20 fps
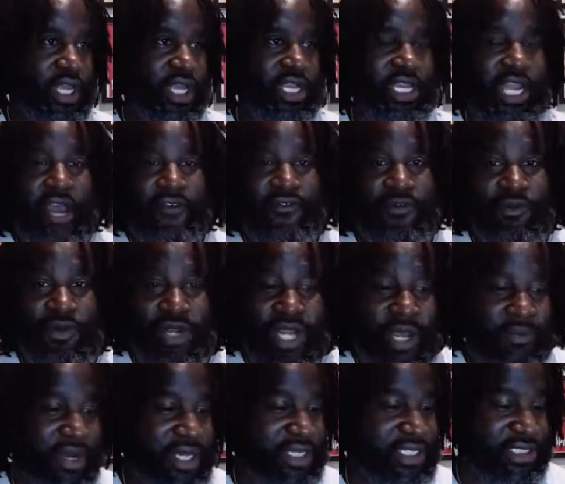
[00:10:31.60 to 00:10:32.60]
And now from what
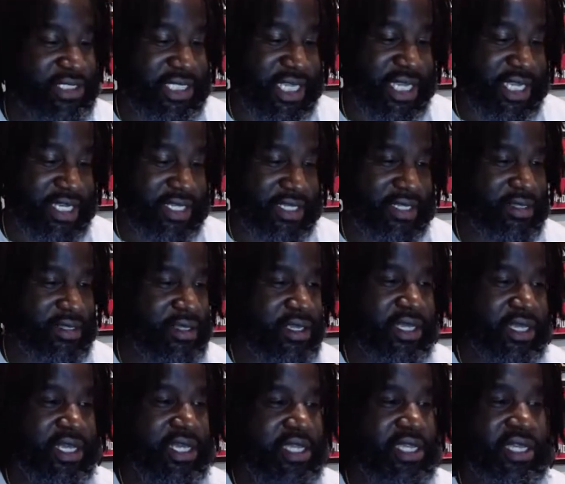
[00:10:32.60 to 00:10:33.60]
I'm
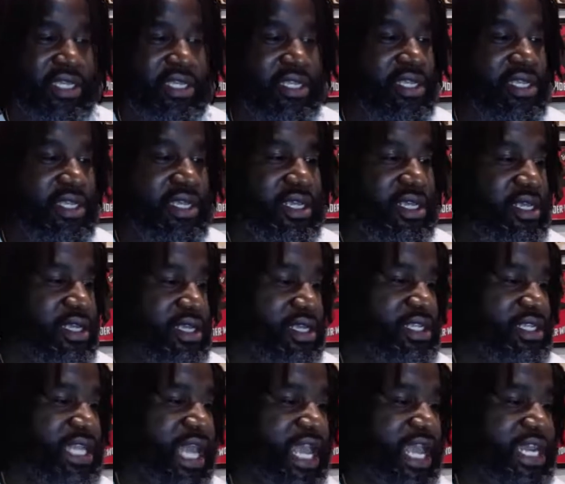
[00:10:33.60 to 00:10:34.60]
understanding,
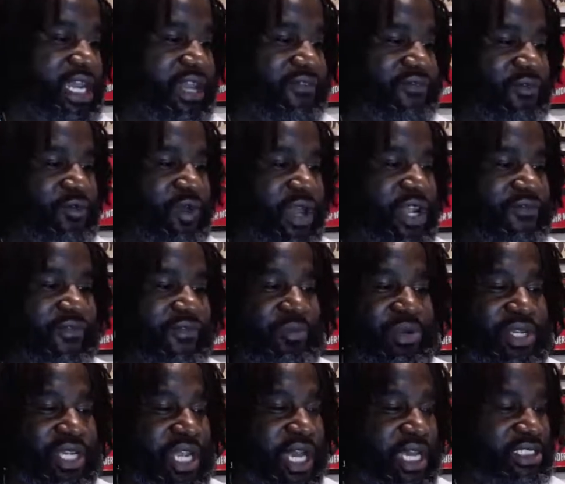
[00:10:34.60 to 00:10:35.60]
they ain't even ready for
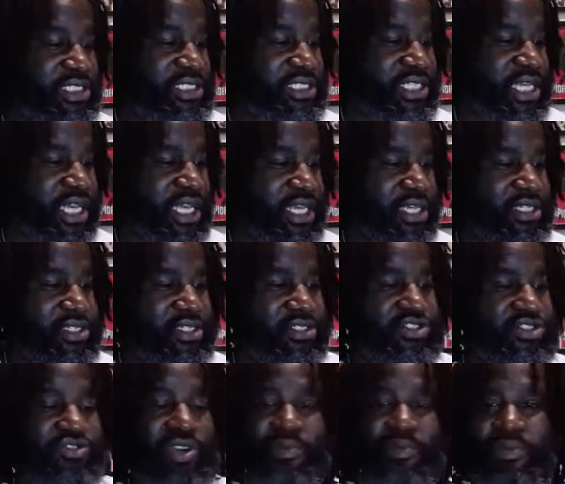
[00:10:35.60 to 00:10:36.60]
production yet.
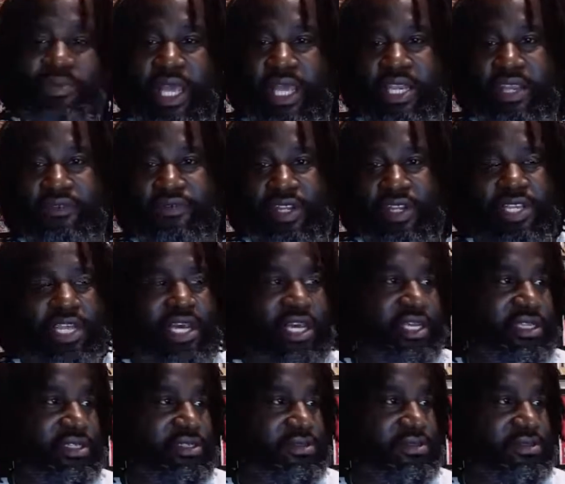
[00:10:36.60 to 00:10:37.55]
Script ain't even done.